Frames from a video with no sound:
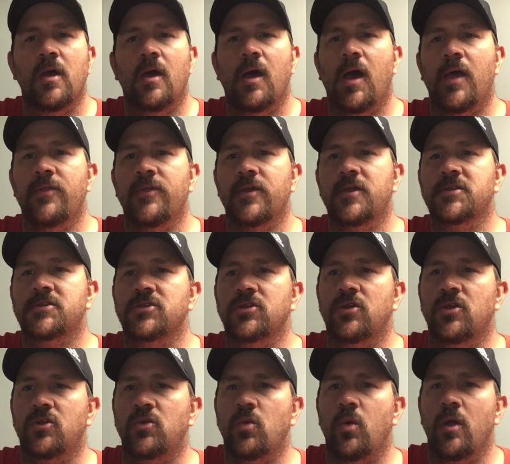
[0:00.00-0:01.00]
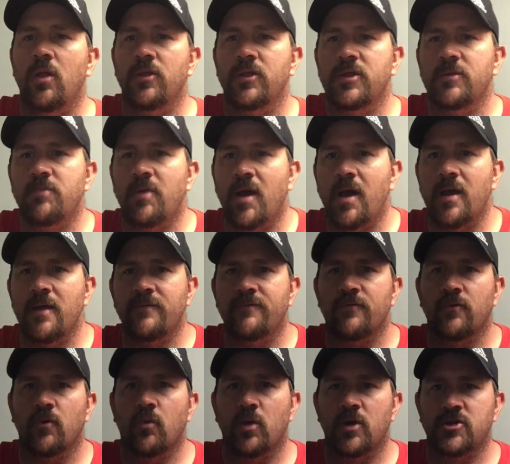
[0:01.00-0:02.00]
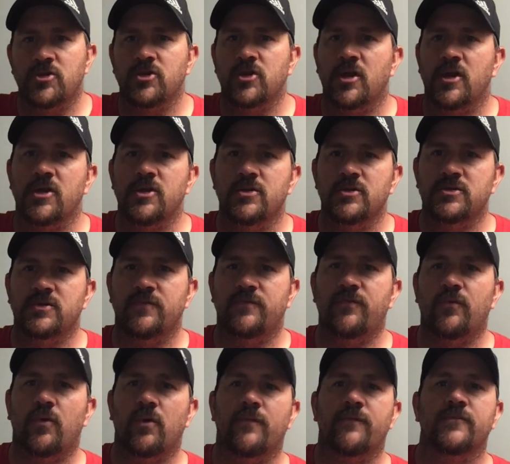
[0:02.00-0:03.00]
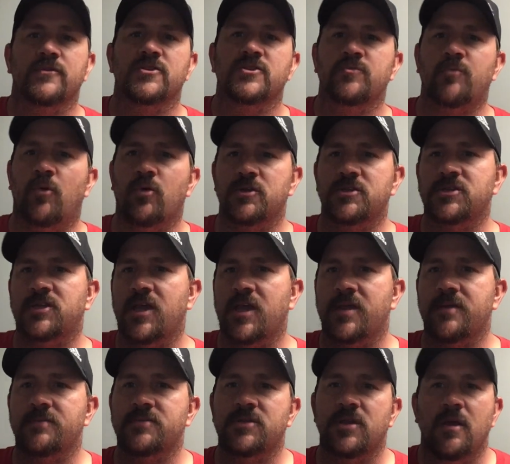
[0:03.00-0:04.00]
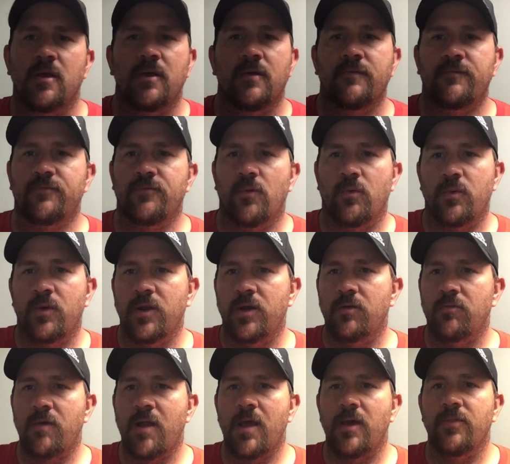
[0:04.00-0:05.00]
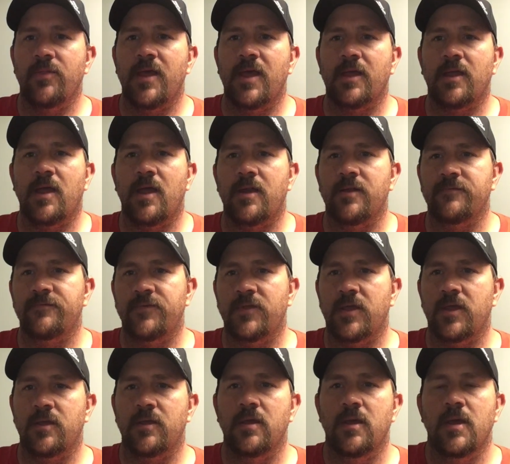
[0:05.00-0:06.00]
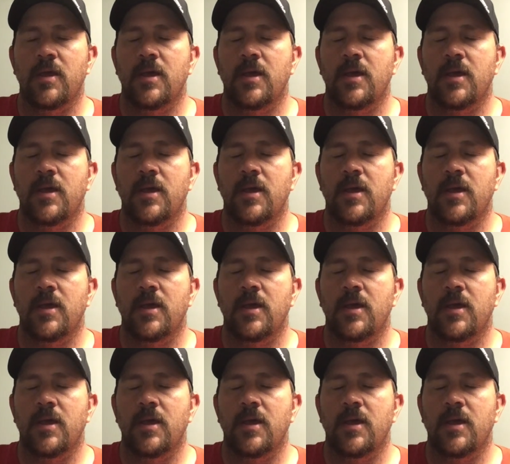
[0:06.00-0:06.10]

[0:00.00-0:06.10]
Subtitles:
I think it's a good quality buy for what you're going to use it for sports games, throwing it around, that kind of thing.